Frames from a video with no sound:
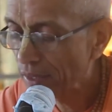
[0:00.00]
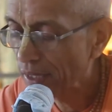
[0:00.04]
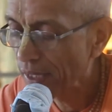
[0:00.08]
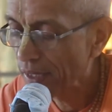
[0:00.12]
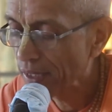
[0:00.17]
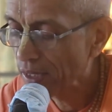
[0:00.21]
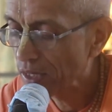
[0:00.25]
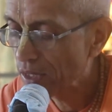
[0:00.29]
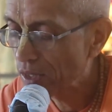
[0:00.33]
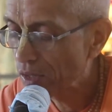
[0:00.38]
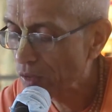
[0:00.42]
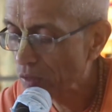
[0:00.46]

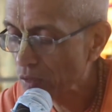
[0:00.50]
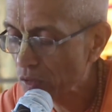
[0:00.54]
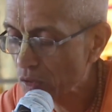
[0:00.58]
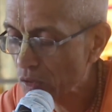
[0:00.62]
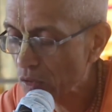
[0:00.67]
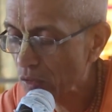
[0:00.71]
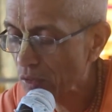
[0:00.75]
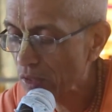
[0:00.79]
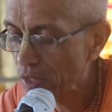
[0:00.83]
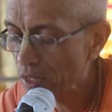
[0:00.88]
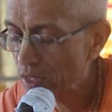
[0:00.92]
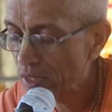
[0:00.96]
that is used
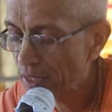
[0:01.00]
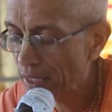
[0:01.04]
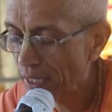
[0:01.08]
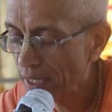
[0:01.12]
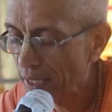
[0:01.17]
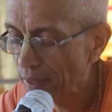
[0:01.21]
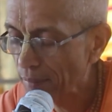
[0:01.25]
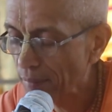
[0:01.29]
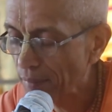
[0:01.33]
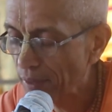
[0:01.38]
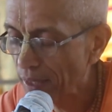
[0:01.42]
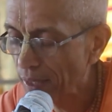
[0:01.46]
to
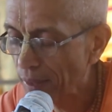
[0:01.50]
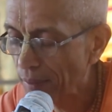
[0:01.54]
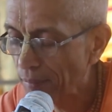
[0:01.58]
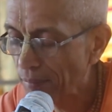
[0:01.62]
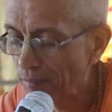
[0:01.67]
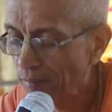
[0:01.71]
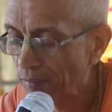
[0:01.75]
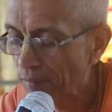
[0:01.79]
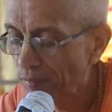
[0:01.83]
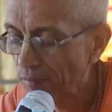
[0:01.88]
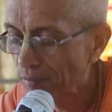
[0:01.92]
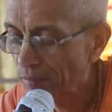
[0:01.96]
describe
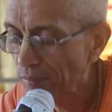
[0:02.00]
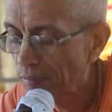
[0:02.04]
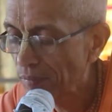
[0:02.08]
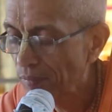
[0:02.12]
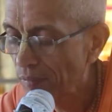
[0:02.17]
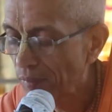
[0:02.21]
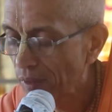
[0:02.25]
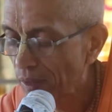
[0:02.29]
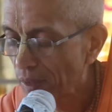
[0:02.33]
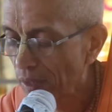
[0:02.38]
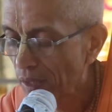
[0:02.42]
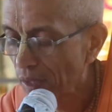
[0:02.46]
them,
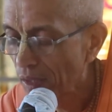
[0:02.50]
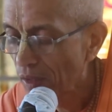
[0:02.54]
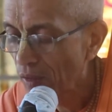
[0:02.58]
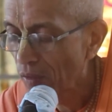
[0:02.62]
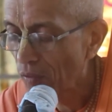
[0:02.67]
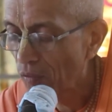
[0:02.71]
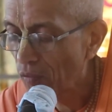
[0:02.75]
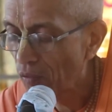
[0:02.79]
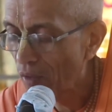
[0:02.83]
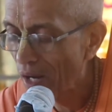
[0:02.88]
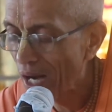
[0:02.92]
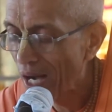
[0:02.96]

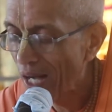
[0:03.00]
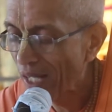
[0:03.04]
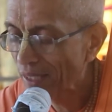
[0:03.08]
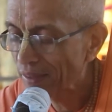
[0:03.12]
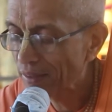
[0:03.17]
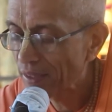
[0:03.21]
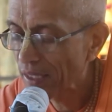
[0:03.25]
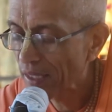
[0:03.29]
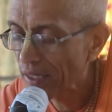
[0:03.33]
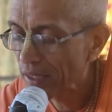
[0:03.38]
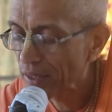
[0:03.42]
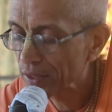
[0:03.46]

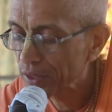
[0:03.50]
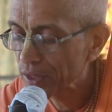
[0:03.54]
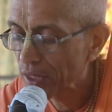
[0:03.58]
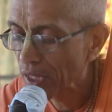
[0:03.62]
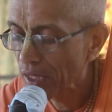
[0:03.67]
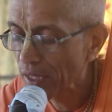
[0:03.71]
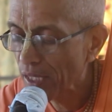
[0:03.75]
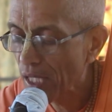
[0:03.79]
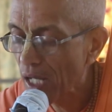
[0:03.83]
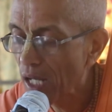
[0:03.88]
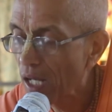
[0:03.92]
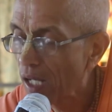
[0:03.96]

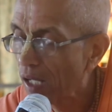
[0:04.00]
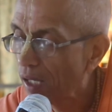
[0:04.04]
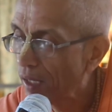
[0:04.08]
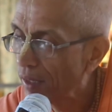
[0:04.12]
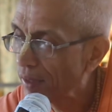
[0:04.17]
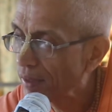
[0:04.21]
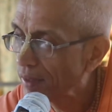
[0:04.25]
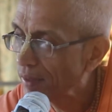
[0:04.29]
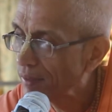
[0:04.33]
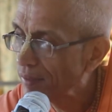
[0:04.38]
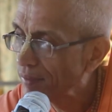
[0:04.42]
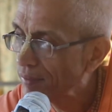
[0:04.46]

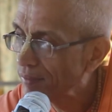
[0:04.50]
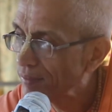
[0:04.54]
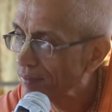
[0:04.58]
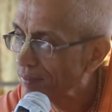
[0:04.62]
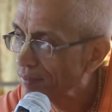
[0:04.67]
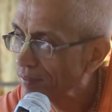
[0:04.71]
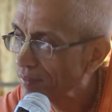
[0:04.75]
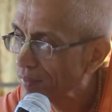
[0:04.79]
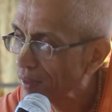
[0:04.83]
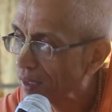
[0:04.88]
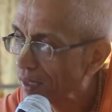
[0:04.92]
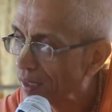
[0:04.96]
vāta-raśanān,
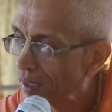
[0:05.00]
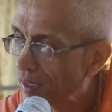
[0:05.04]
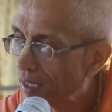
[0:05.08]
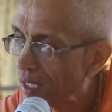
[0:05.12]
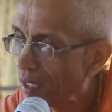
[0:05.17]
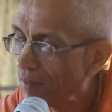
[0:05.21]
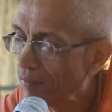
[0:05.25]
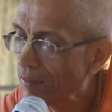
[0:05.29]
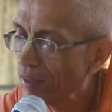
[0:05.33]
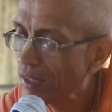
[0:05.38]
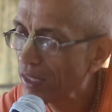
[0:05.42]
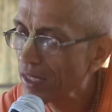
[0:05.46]

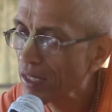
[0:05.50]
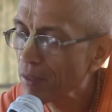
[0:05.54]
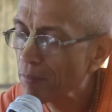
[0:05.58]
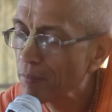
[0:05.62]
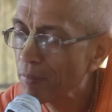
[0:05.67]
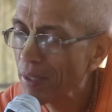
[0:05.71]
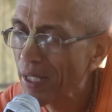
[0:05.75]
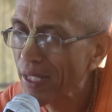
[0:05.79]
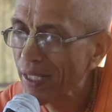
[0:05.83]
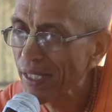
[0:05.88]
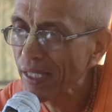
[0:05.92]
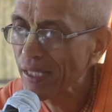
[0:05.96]

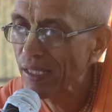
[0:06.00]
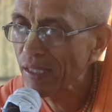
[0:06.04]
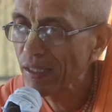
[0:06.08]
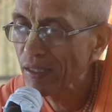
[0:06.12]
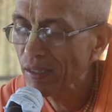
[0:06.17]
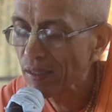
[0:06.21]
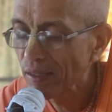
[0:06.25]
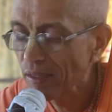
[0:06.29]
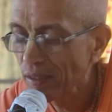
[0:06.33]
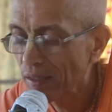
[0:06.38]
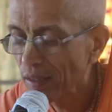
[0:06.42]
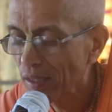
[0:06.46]
covered by
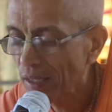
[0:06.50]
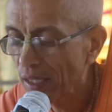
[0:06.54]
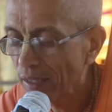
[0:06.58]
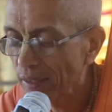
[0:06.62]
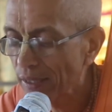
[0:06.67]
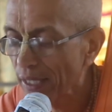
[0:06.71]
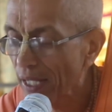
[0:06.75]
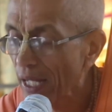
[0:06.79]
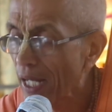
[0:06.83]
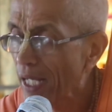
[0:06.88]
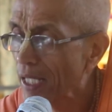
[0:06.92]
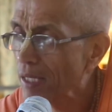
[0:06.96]

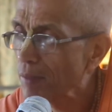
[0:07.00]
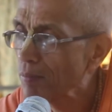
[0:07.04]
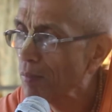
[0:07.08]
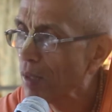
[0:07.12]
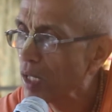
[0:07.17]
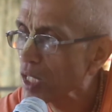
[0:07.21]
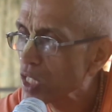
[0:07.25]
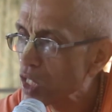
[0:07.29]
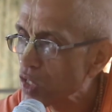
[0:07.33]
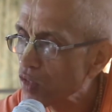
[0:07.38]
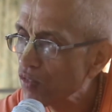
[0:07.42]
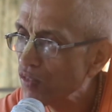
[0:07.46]
the
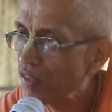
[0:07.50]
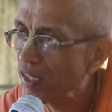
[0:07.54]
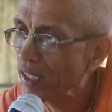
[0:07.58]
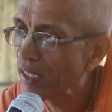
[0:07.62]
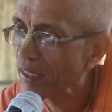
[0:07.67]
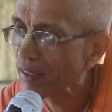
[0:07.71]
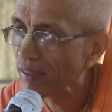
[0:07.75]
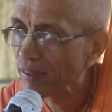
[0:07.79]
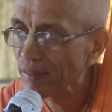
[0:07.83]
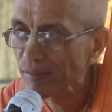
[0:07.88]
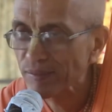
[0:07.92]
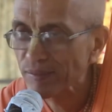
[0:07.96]
atmosphere